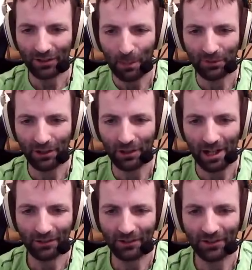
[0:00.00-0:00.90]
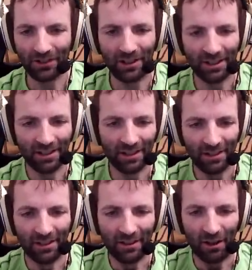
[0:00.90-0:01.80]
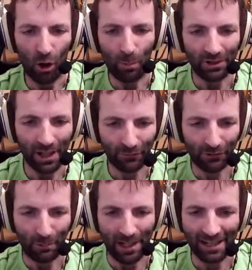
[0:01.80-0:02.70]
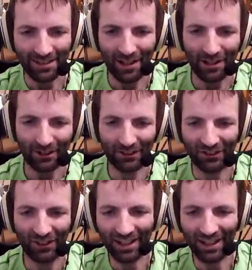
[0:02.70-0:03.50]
Lap still counts. Open diff. Spinning tires.